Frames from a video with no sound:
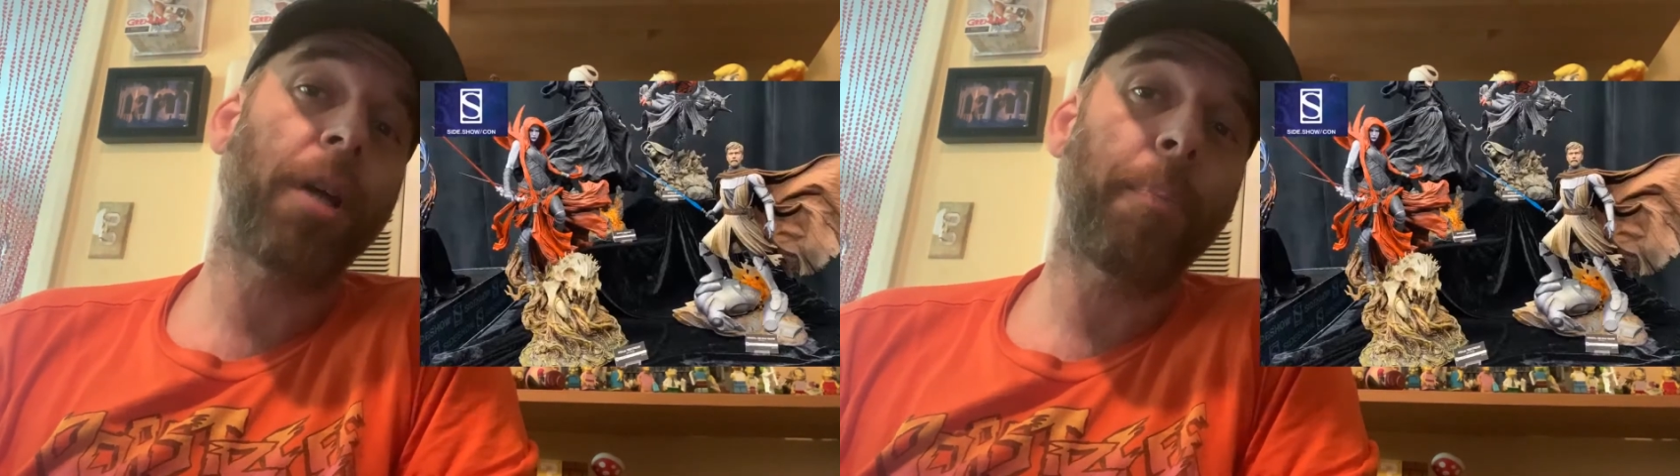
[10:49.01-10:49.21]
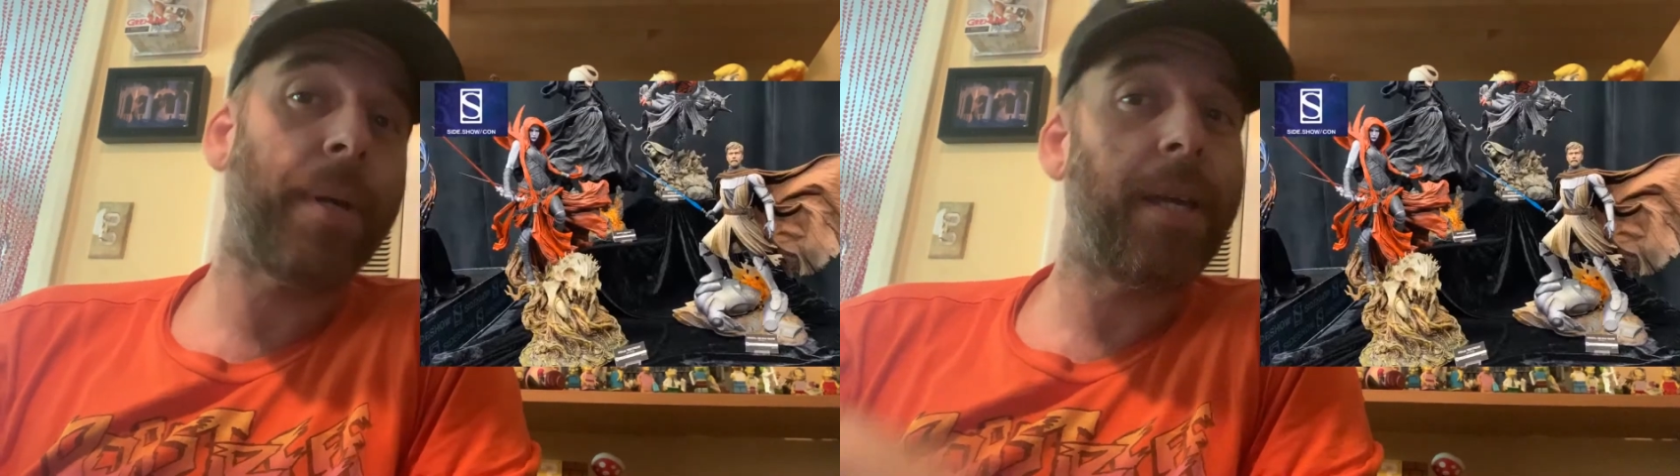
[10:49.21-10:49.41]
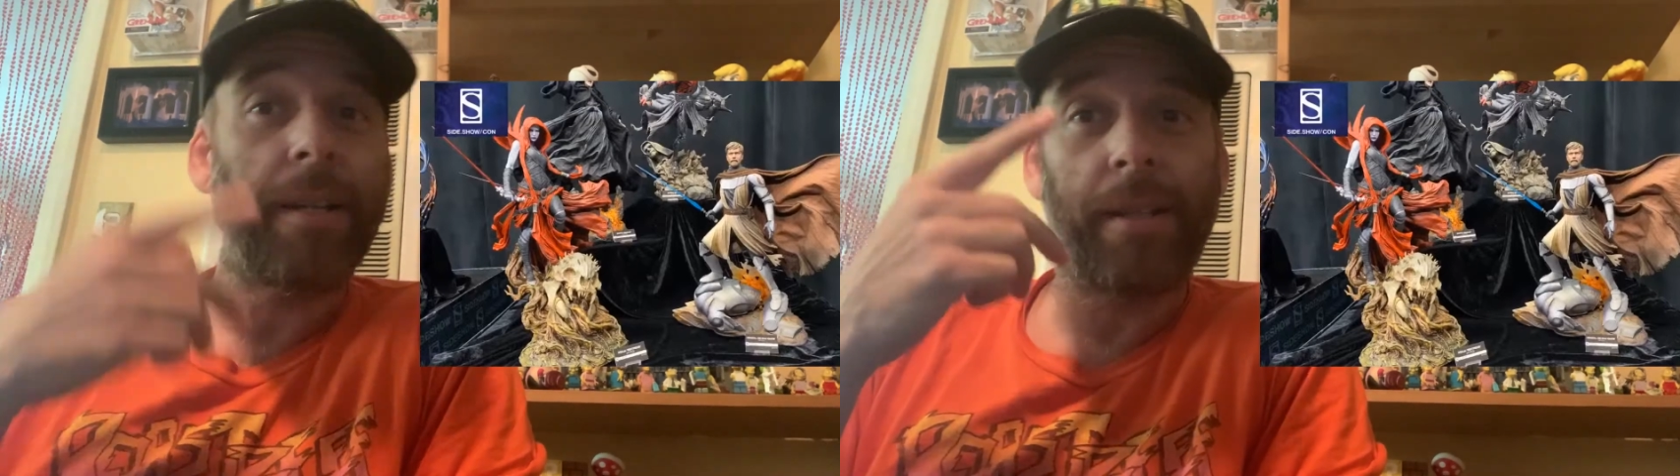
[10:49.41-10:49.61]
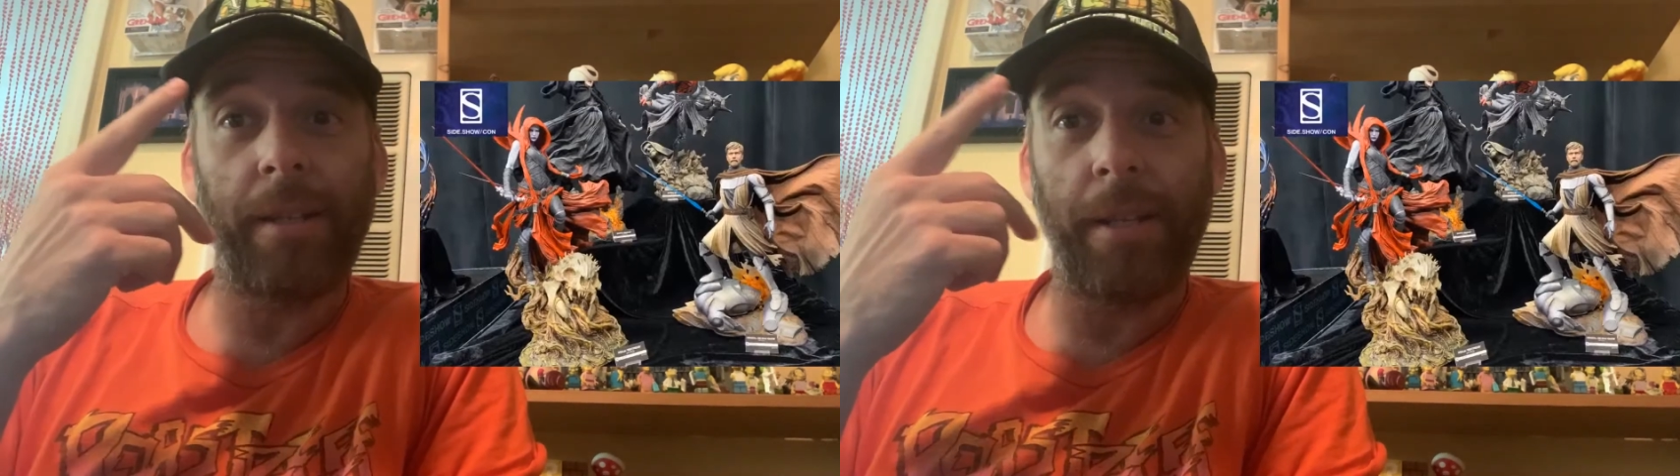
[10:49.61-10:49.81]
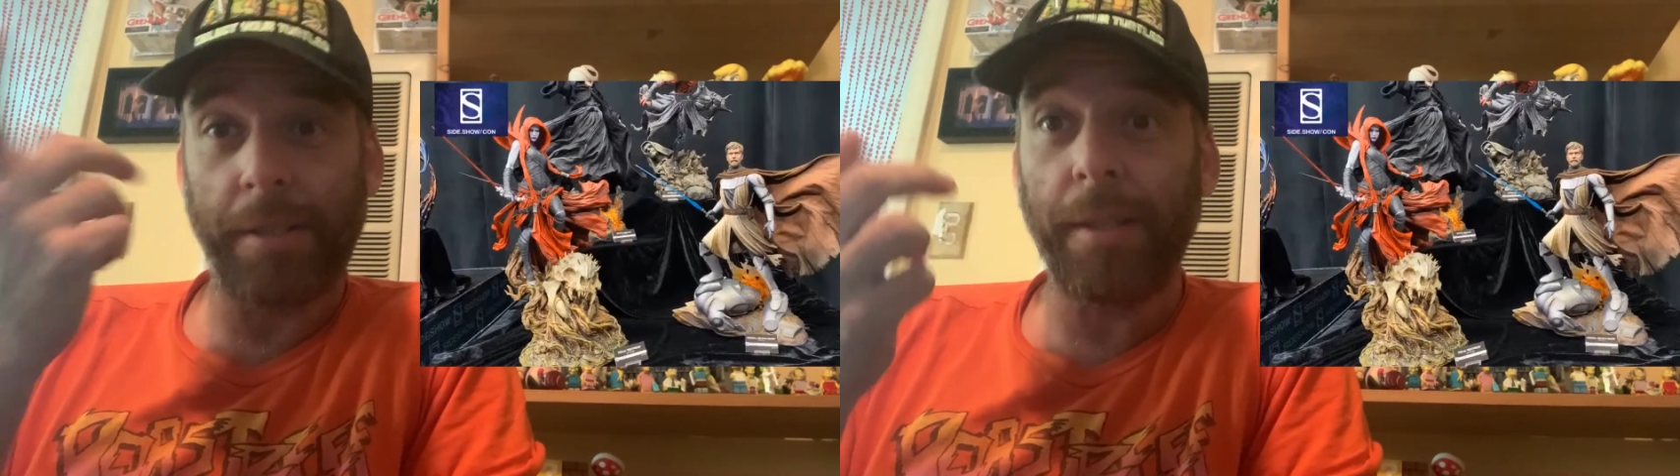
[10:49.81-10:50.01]
jump
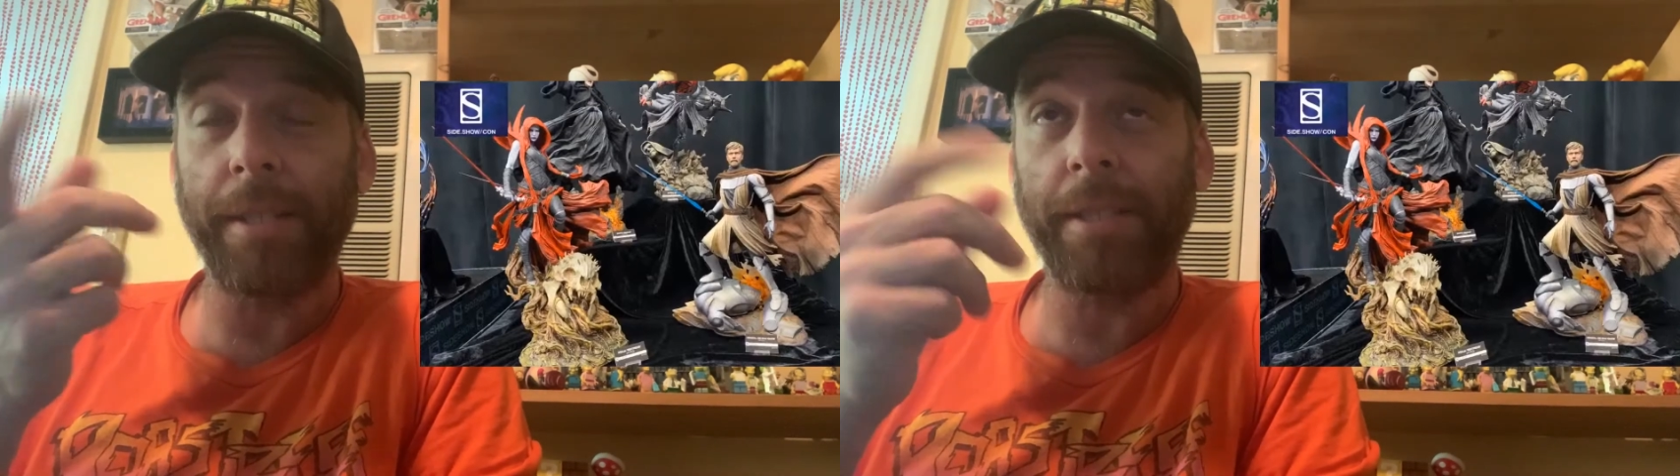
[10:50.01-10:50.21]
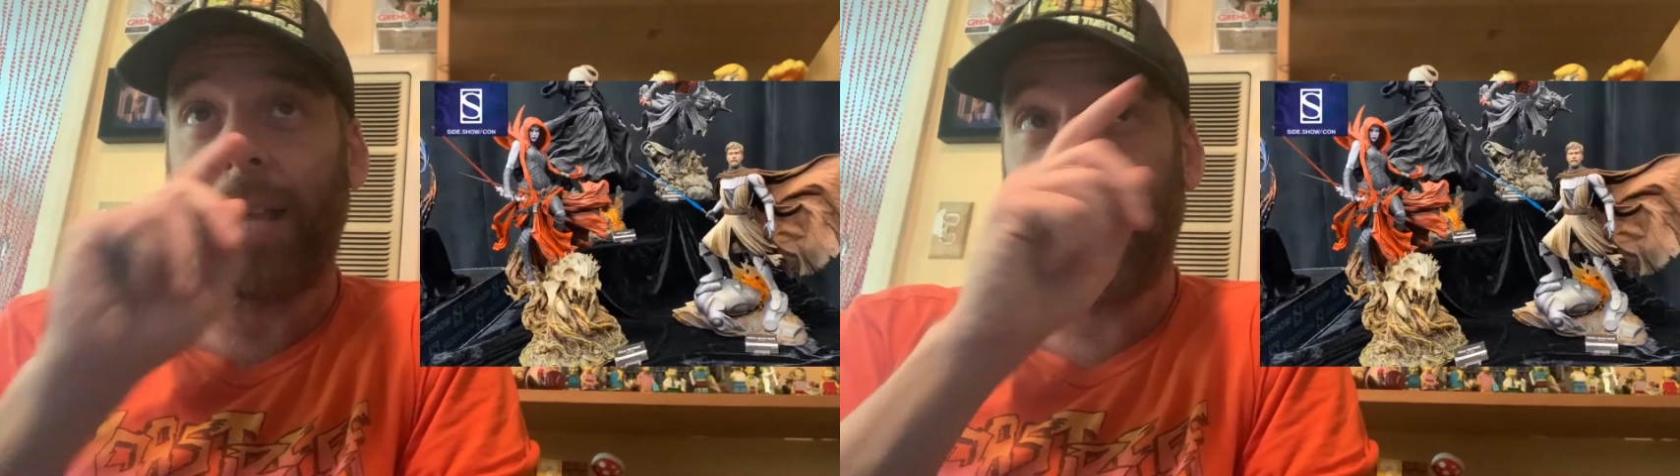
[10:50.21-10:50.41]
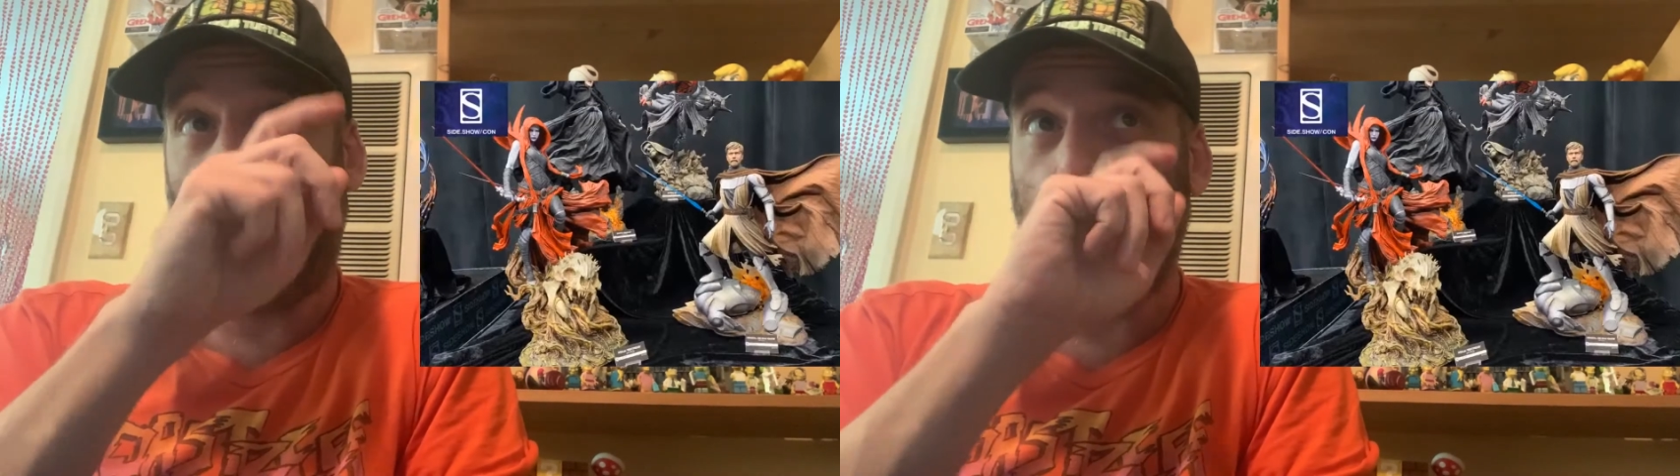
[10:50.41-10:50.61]
in into this line,